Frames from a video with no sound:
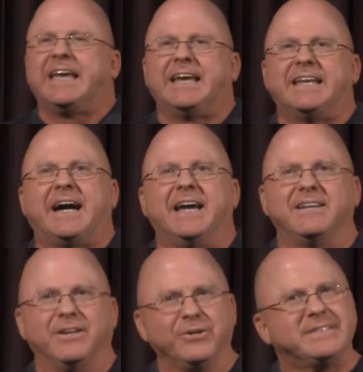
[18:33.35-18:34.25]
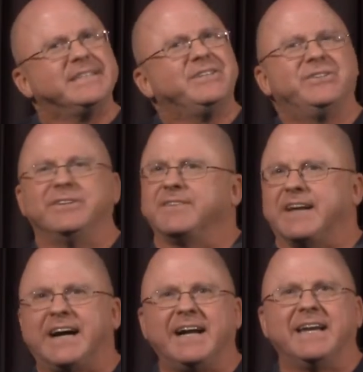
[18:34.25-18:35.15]
And I looked into his
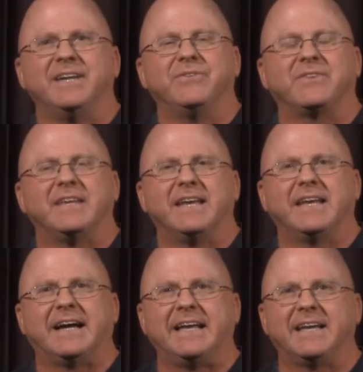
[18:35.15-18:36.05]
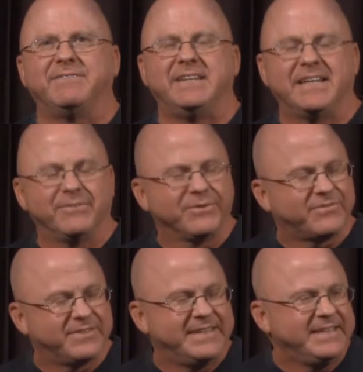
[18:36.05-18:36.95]
eyes, and I have never
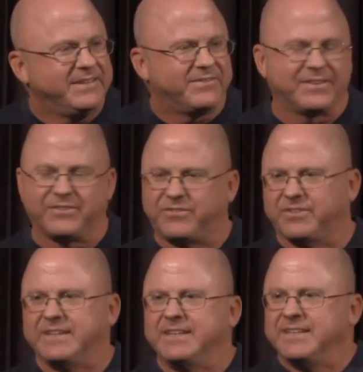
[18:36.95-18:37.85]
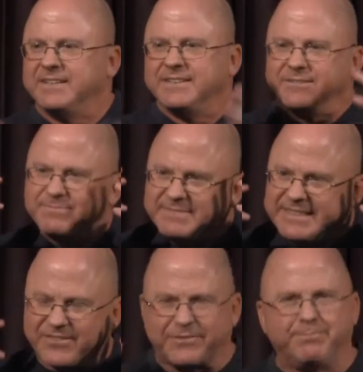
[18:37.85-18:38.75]
seen such
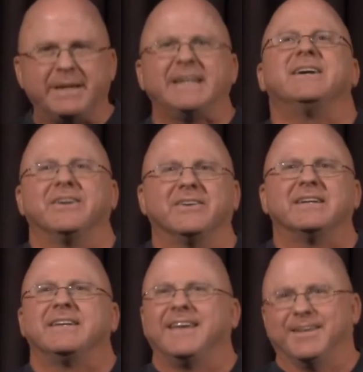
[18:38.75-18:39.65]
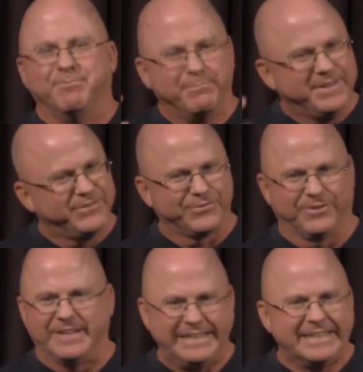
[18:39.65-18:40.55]
despair and
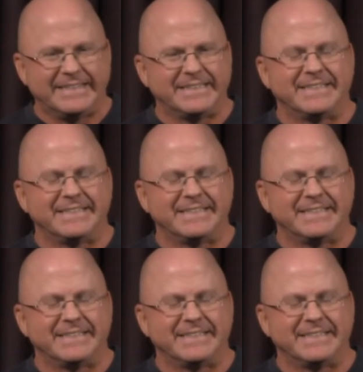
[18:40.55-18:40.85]
misery.